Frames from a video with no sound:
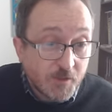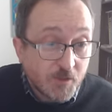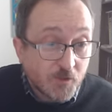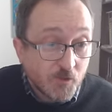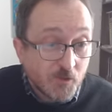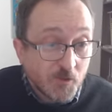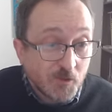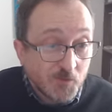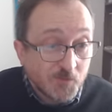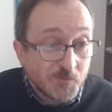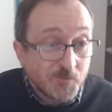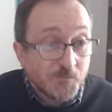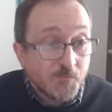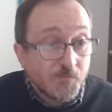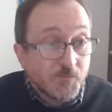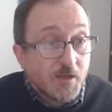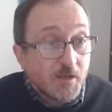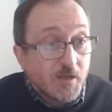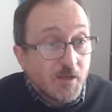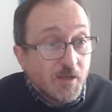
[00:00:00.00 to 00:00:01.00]
They've got Luton
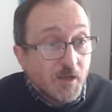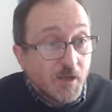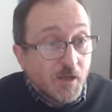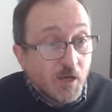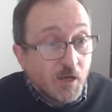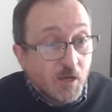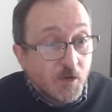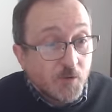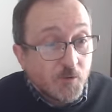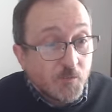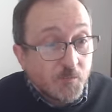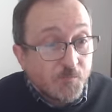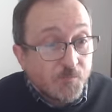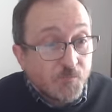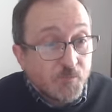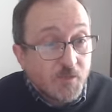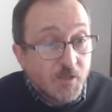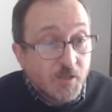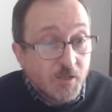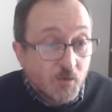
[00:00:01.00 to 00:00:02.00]
at home,
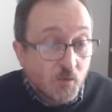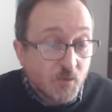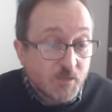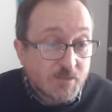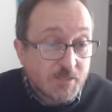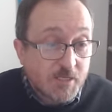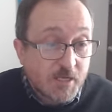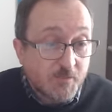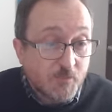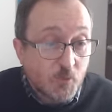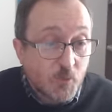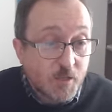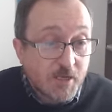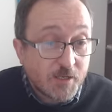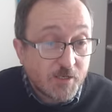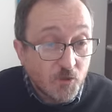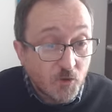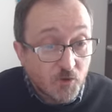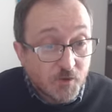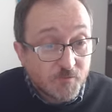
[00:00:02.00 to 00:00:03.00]
then they got West Ham away,
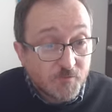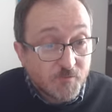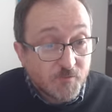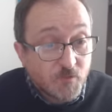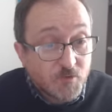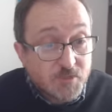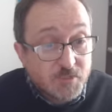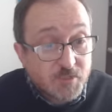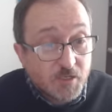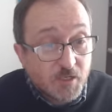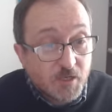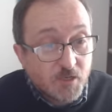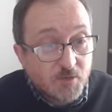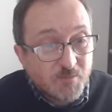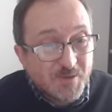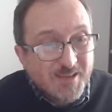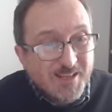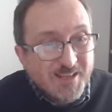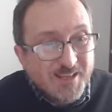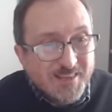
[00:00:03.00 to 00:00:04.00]
Nottingham Forest at home,
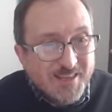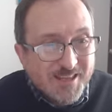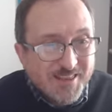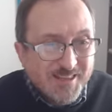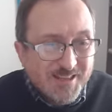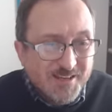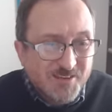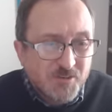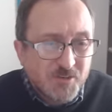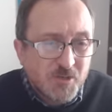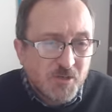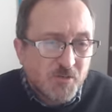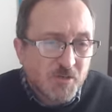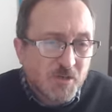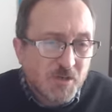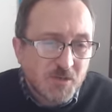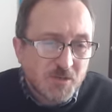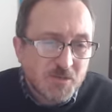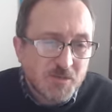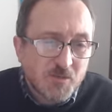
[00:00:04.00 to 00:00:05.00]
then they got
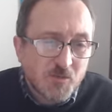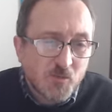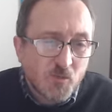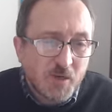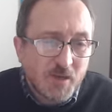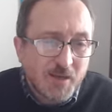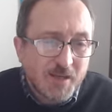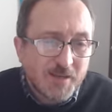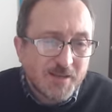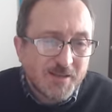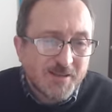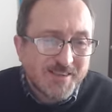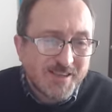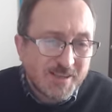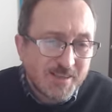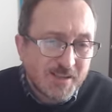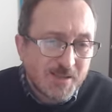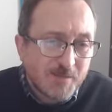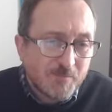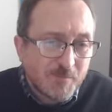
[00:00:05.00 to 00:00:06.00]
Newcastle away,
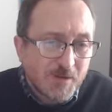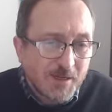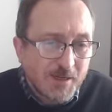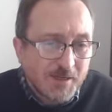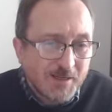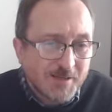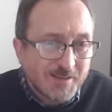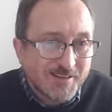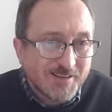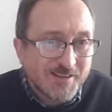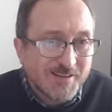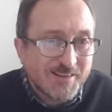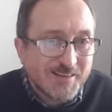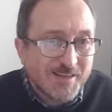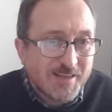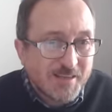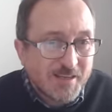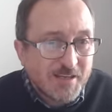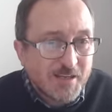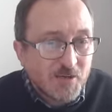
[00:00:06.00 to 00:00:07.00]
then they blank, and
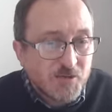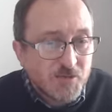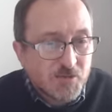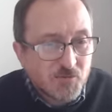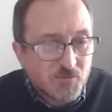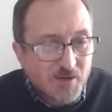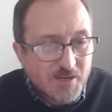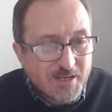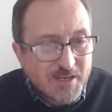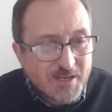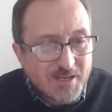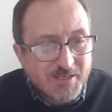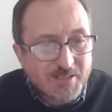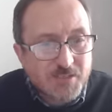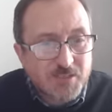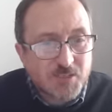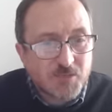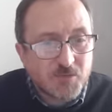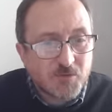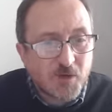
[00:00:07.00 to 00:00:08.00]
then they go straight
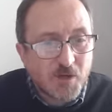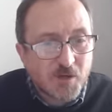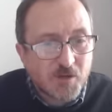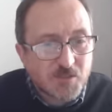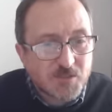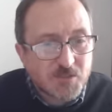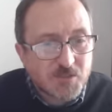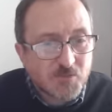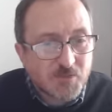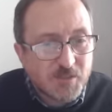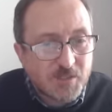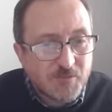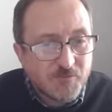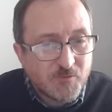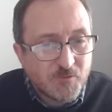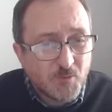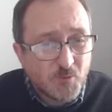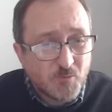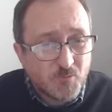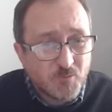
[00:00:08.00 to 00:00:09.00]
into Arsenal and
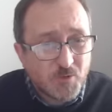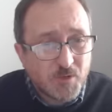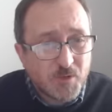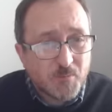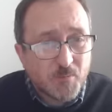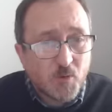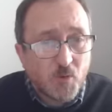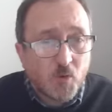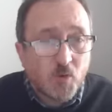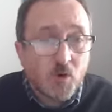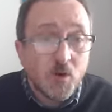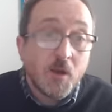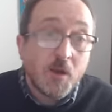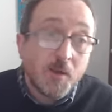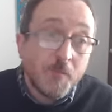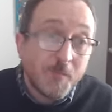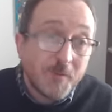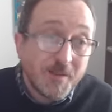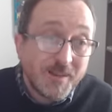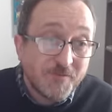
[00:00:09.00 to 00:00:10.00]
Liverpool, pretty poor,
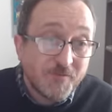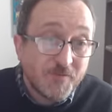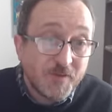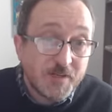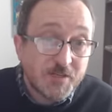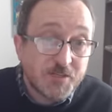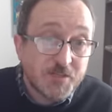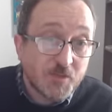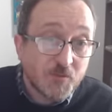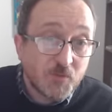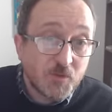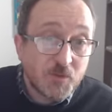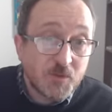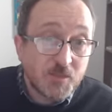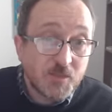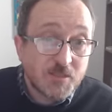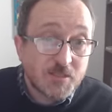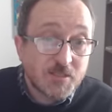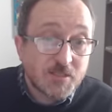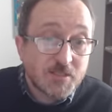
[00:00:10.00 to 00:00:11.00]
but they finish up with
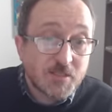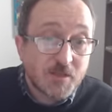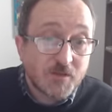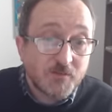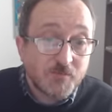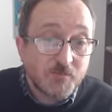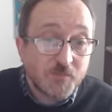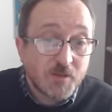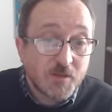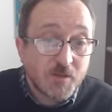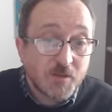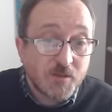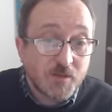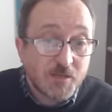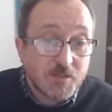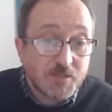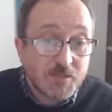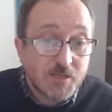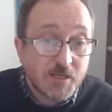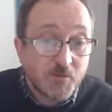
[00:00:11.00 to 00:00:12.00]
37 and
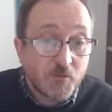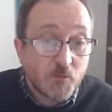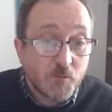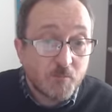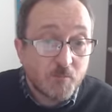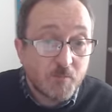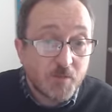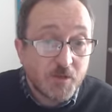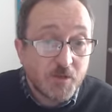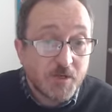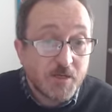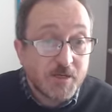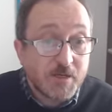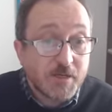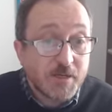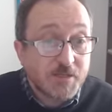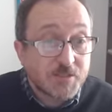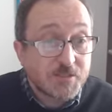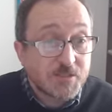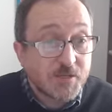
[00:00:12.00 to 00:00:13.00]
38 with
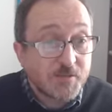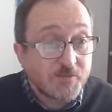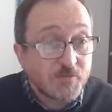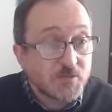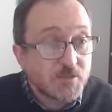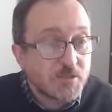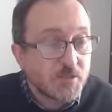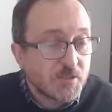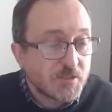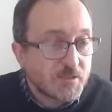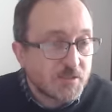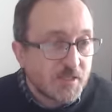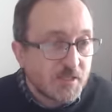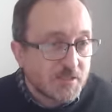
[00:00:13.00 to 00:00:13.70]
Burnley and Sheffield United.